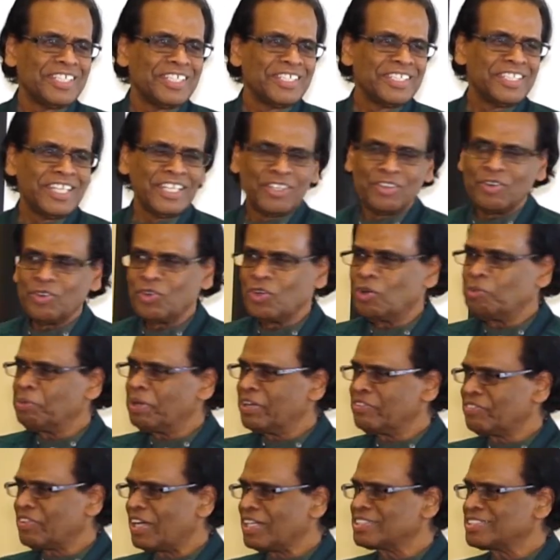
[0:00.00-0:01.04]
They don't know my
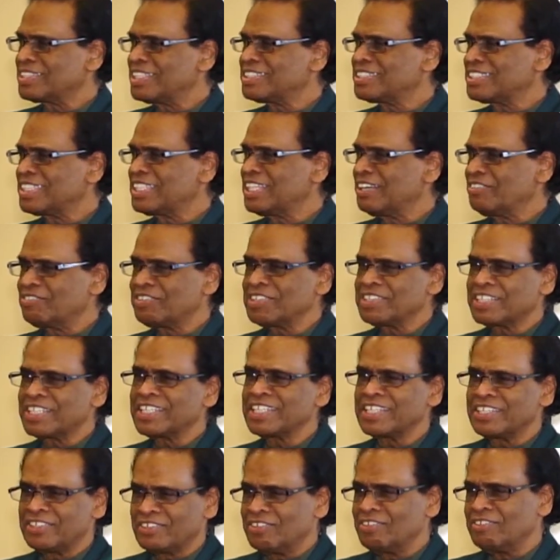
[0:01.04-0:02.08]
success and everything,
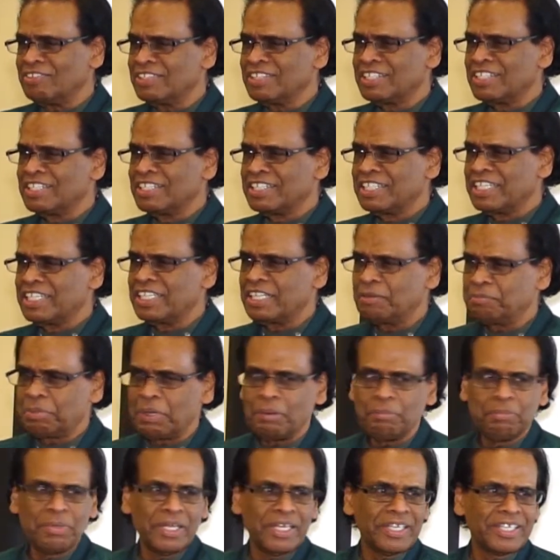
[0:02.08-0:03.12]
you know, in the
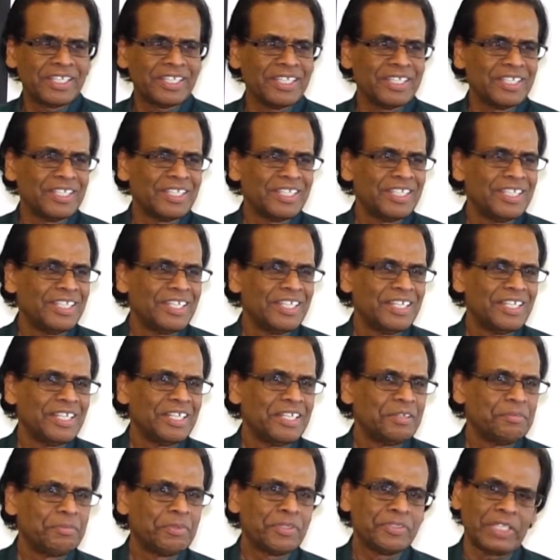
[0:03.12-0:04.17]
public.
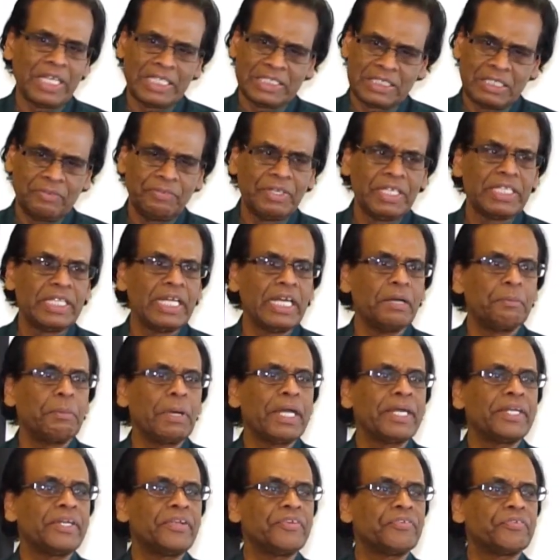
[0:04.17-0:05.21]
Because that's the way their
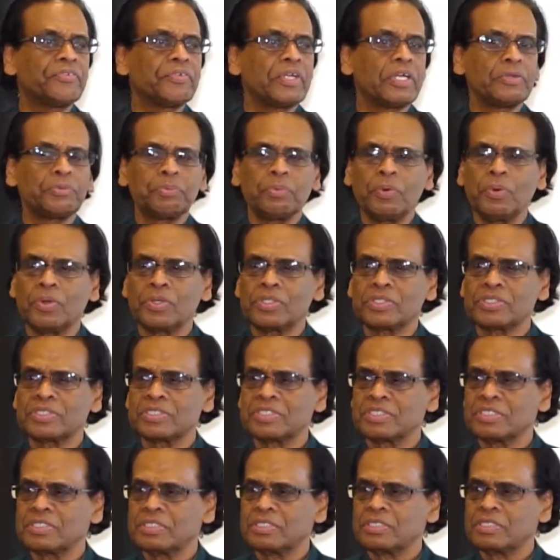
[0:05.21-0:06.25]
mind is responds.
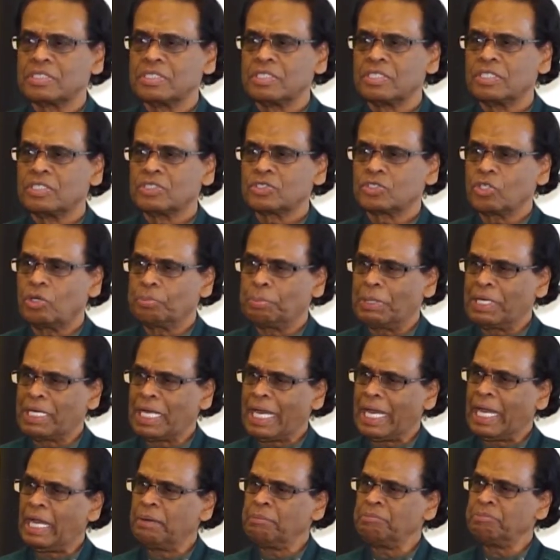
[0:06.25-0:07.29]
So, but I
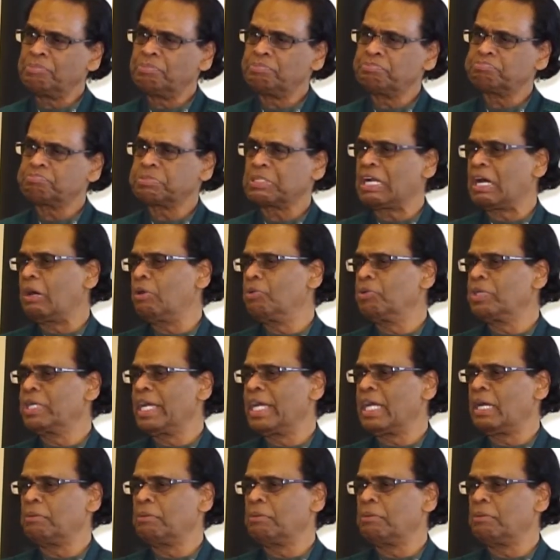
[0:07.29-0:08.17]
am proud.